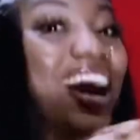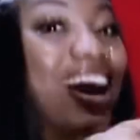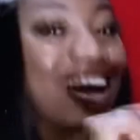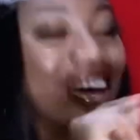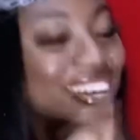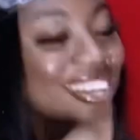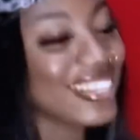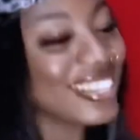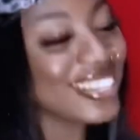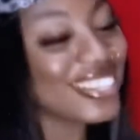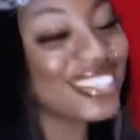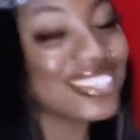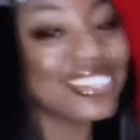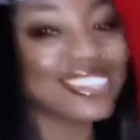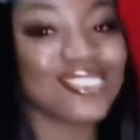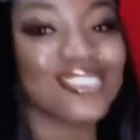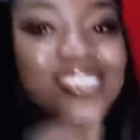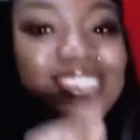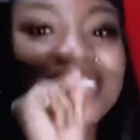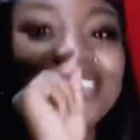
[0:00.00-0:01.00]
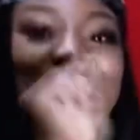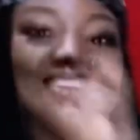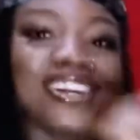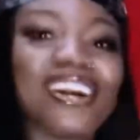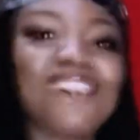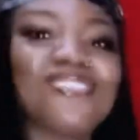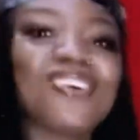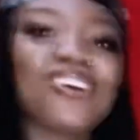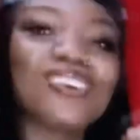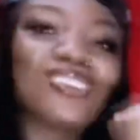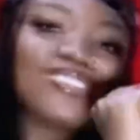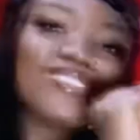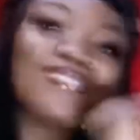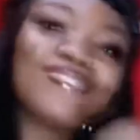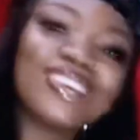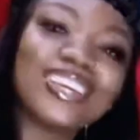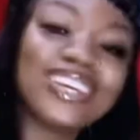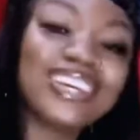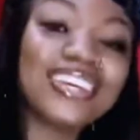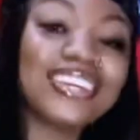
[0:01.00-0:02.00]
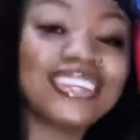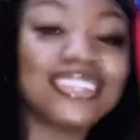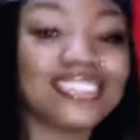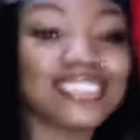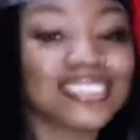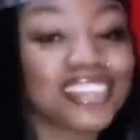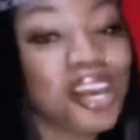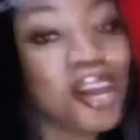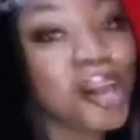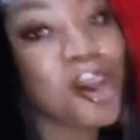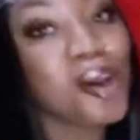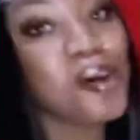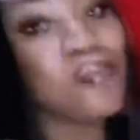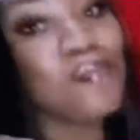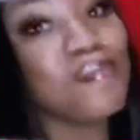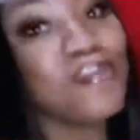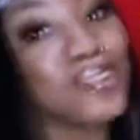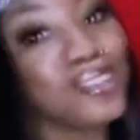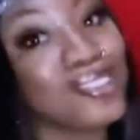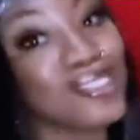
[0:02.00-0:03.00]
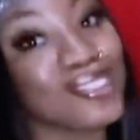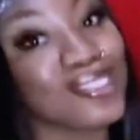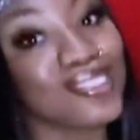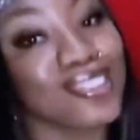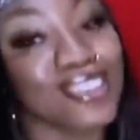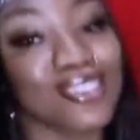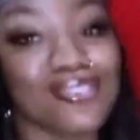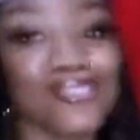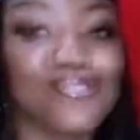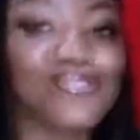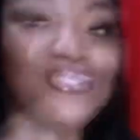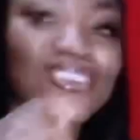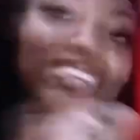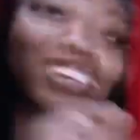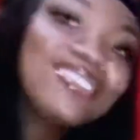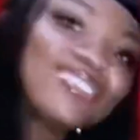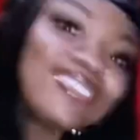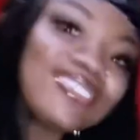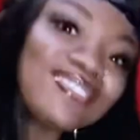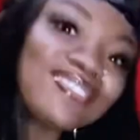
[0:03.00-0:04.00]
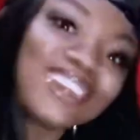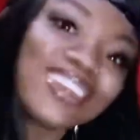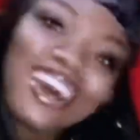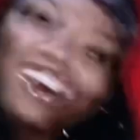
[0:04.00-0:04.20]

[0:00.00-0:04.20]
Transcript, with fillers: And one thing about me is me too. If you flirt